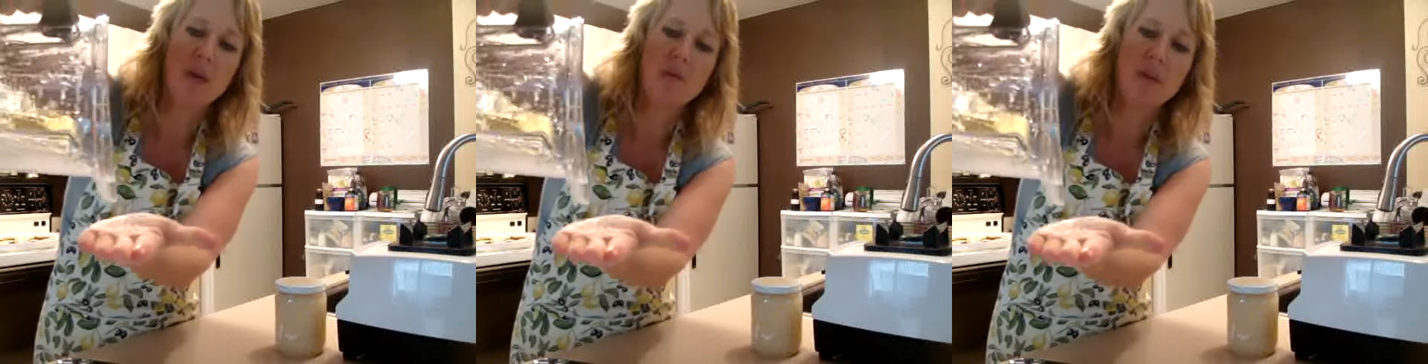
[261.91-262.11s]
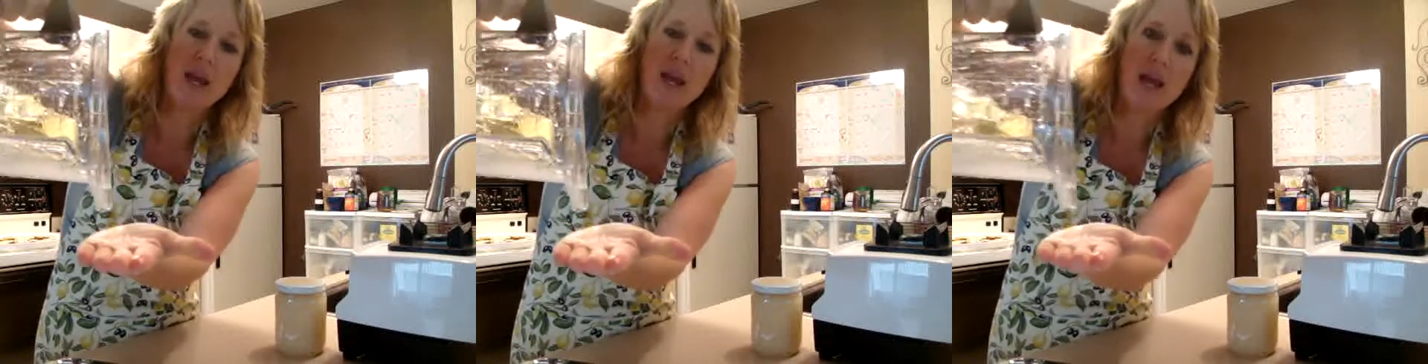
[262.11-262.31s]
in
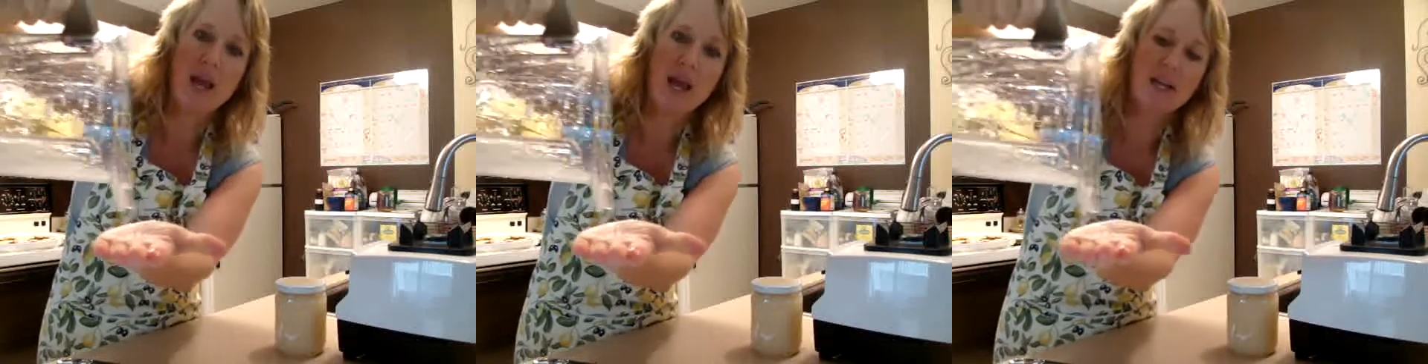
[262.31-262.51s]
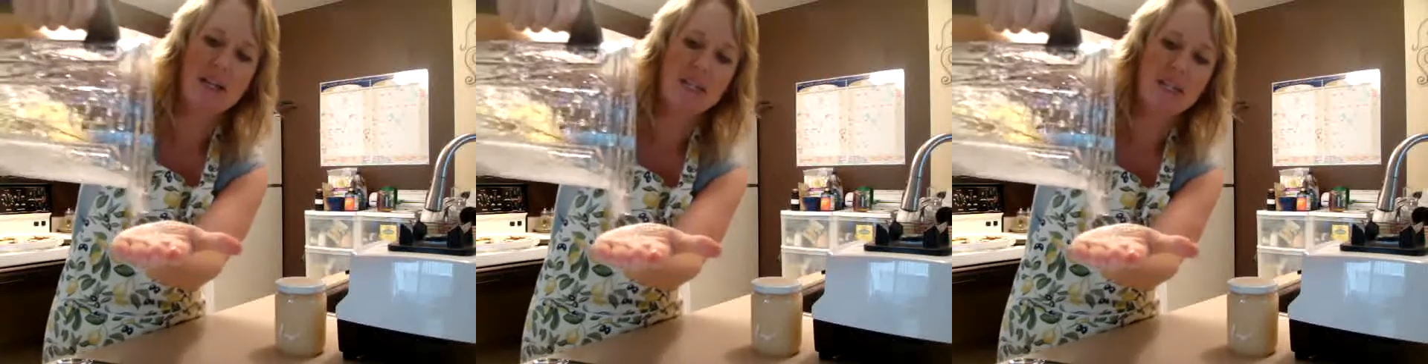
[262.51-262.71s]
my
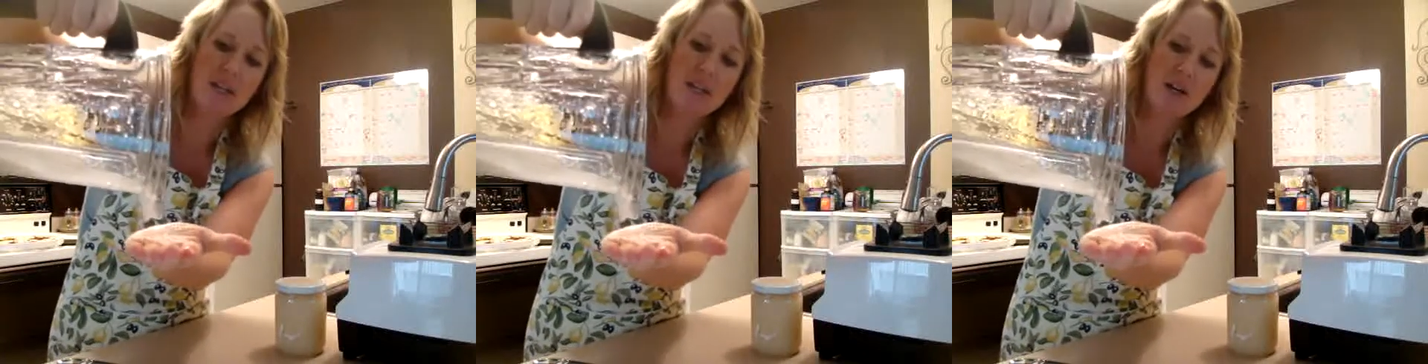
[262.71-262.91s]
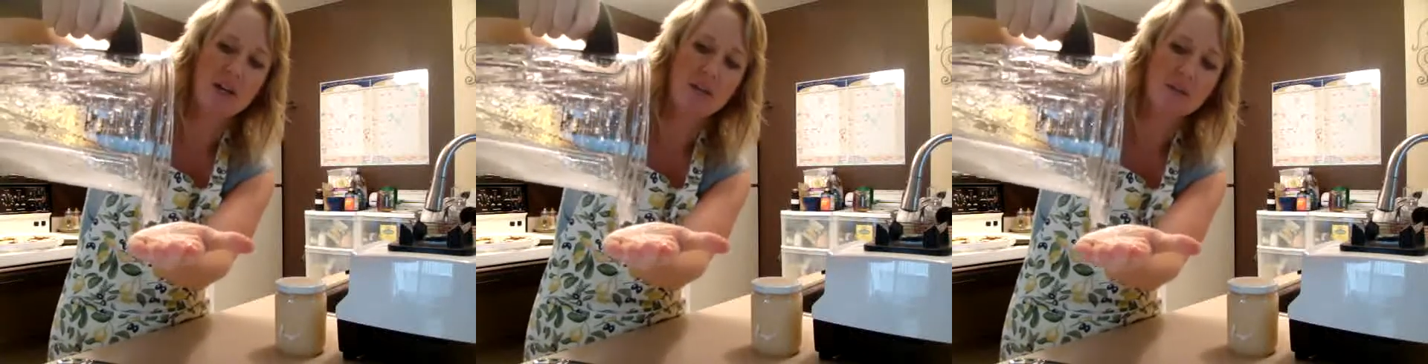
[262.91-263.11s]
hand
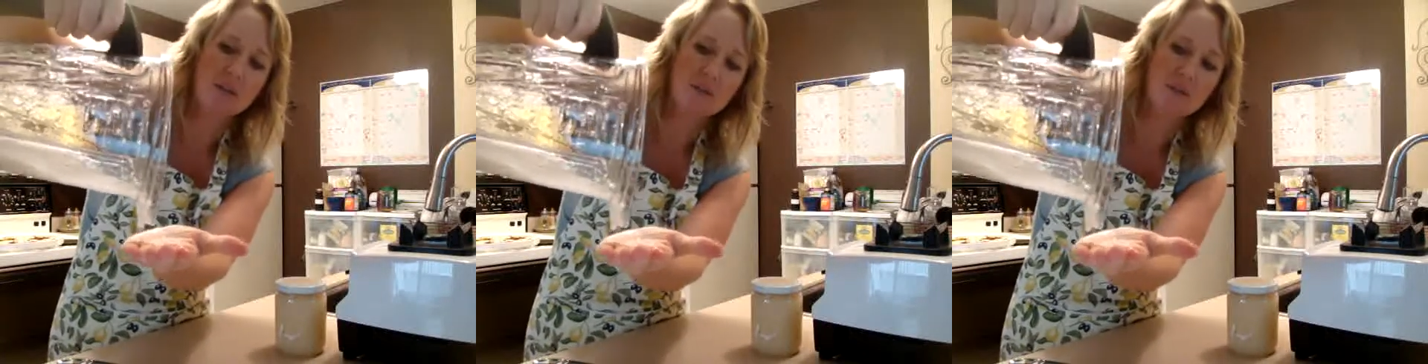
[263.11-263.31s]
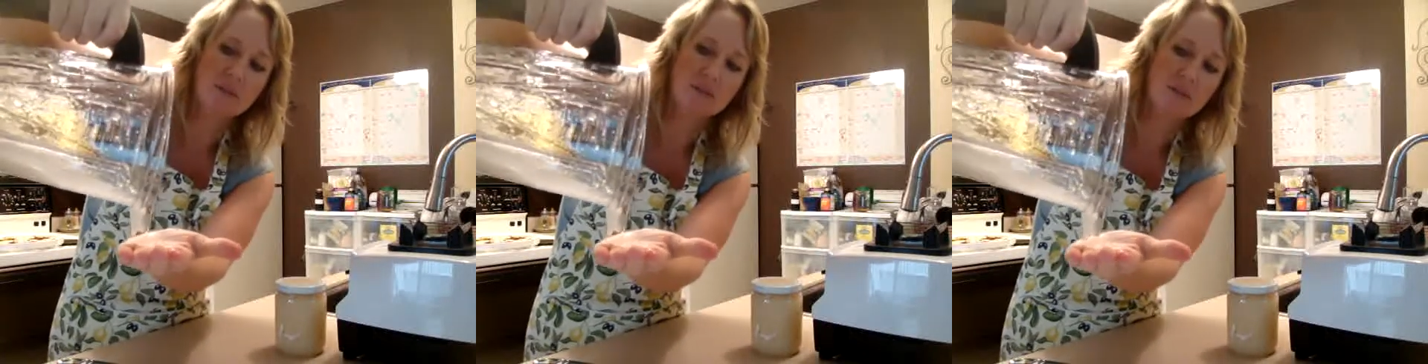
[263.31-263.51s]
here.
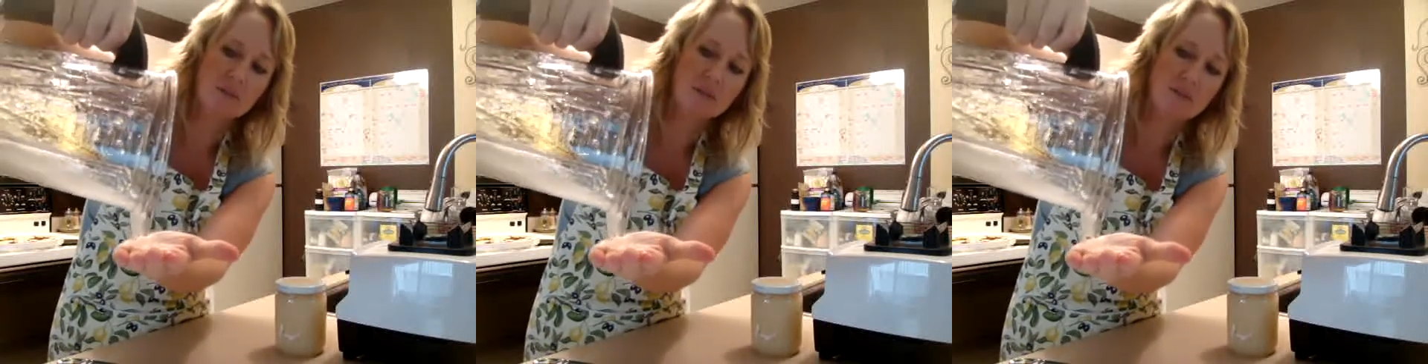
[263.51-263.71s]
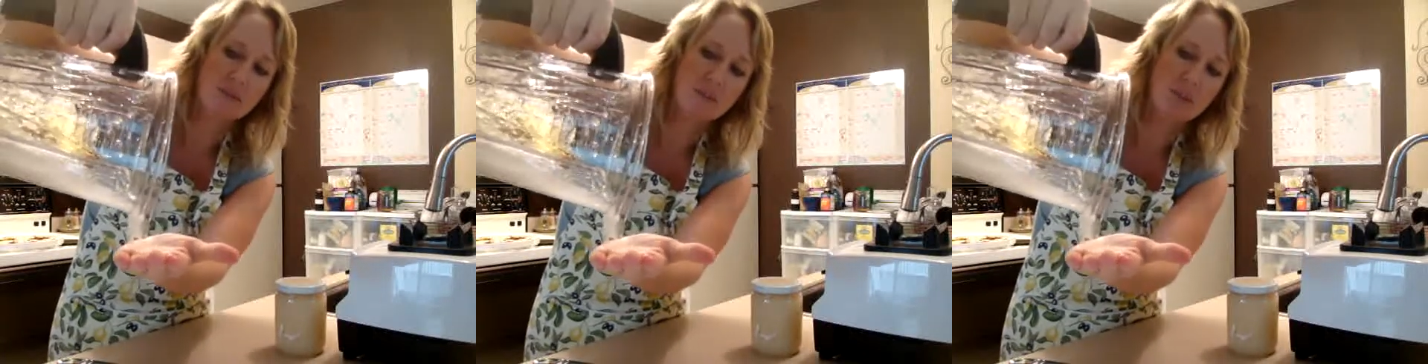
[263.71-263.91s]

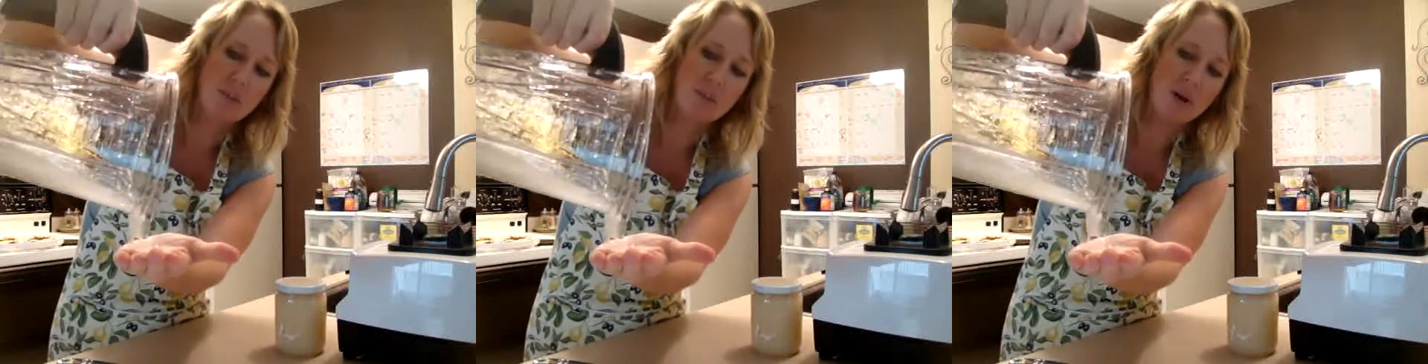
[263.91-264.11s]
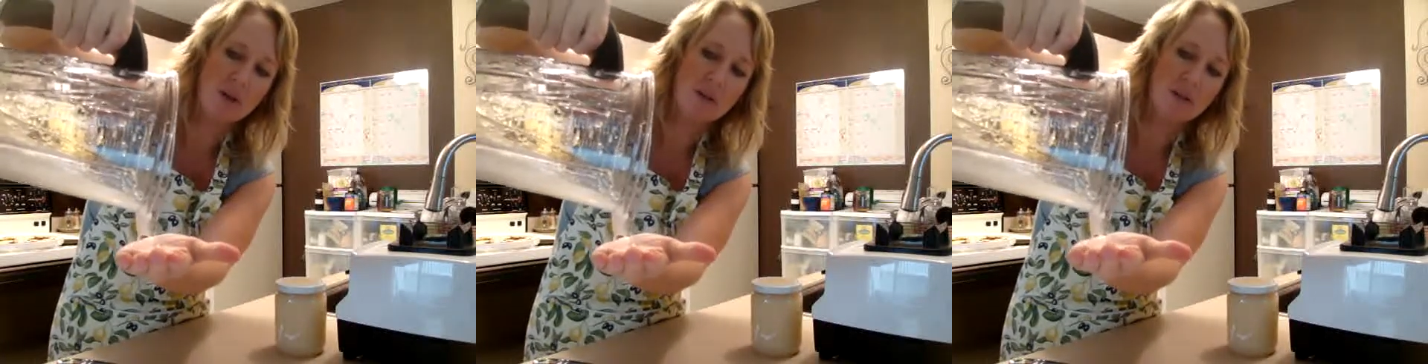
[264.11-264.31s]
Come
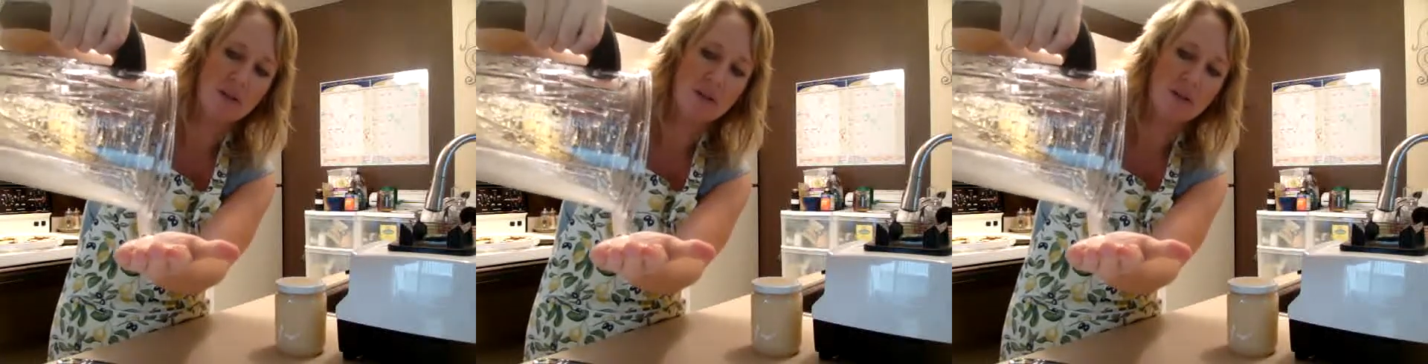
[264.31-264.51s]
on.